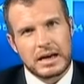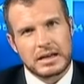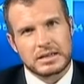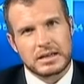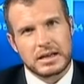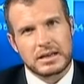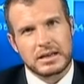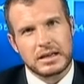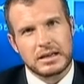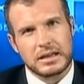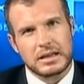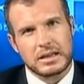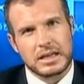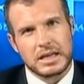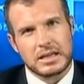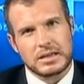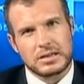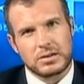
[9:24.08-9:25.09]
So I think that
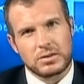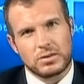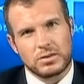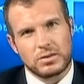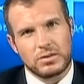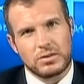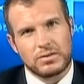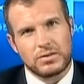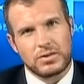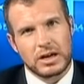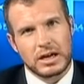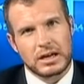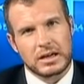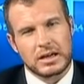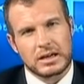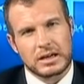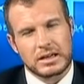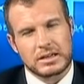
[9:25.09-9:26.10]
these are all very
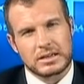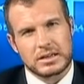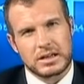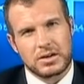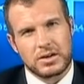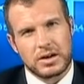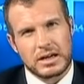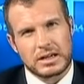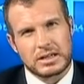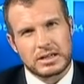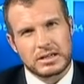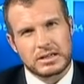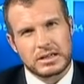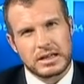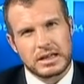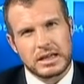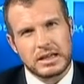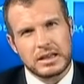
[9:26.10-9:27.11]
good considerations.
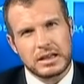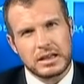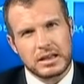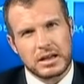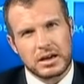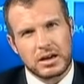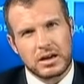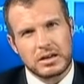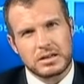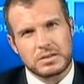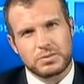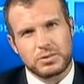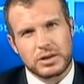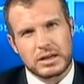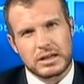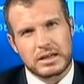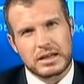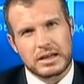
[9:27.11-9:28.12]
And then the last
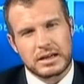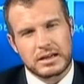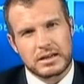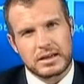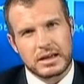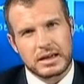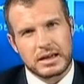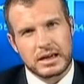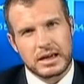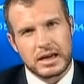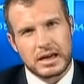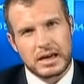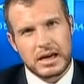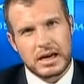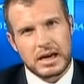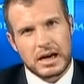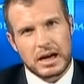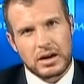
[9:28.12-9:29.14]
point that I think
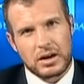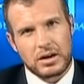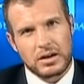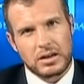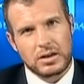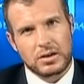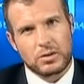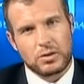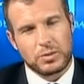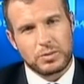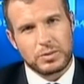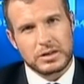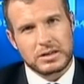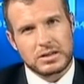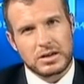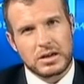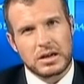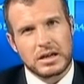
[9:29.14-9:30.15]
a lot of the
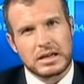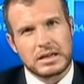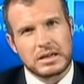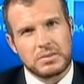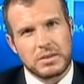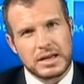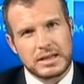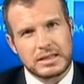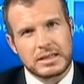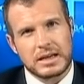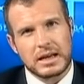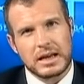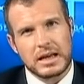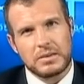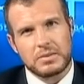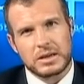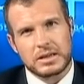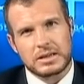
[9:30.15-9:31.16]
corporates, not only
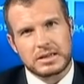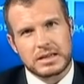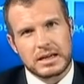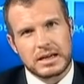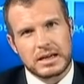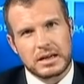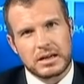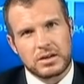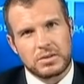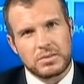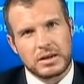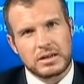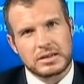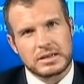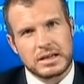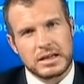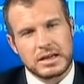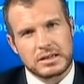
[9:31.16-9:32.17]
domestically, but your
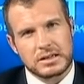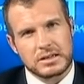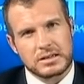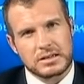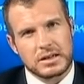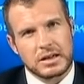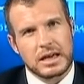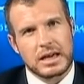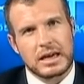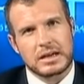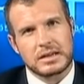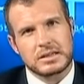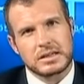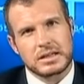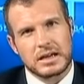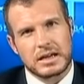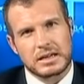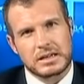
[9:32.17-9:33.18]
multinationals looking
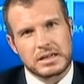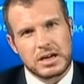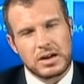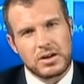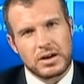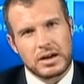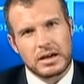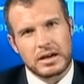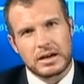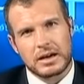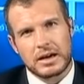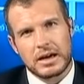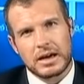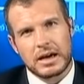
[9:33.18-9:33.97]
into Nigeria,